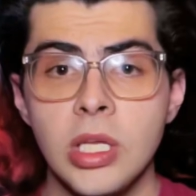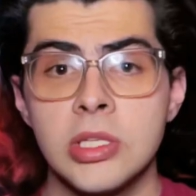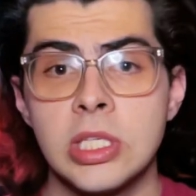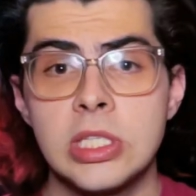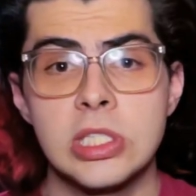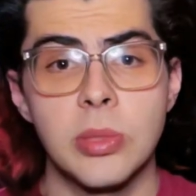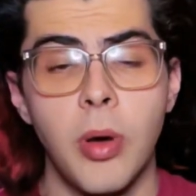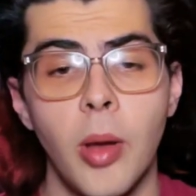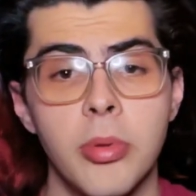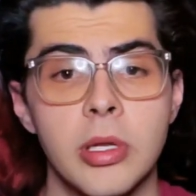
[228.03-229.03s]
This is a
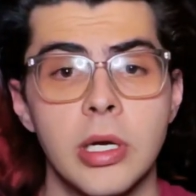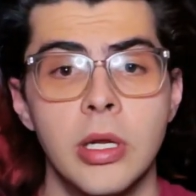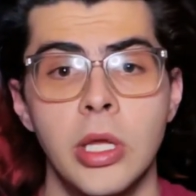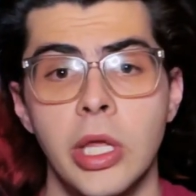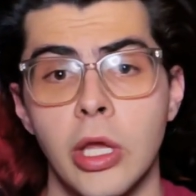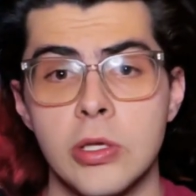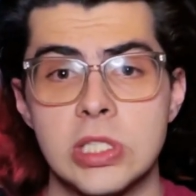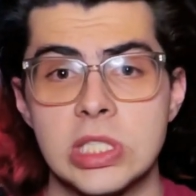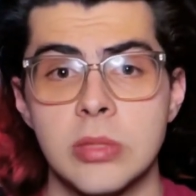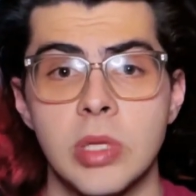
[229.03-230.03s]
popular
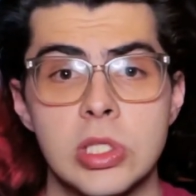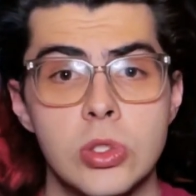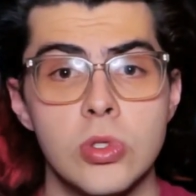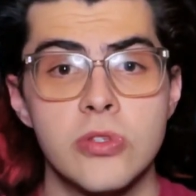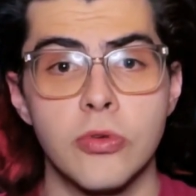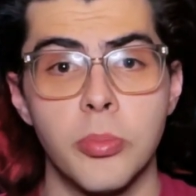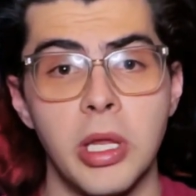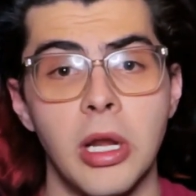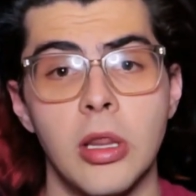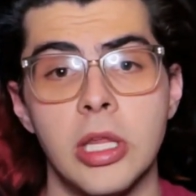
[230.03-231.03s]
ecosystem that's used for
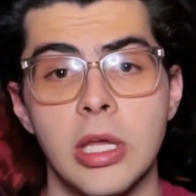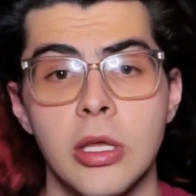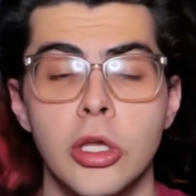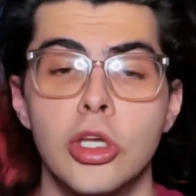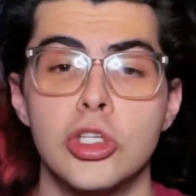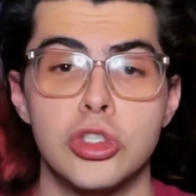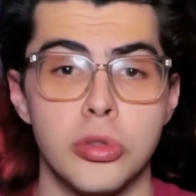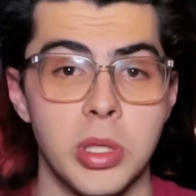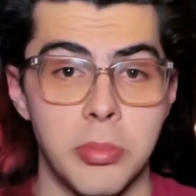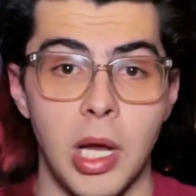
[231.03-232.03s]
building
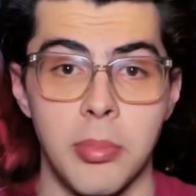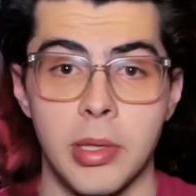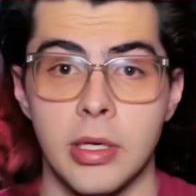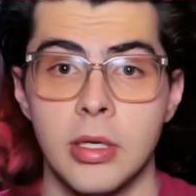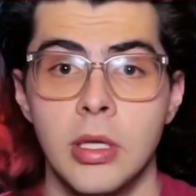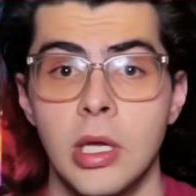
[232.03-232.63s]
streaming pipeline.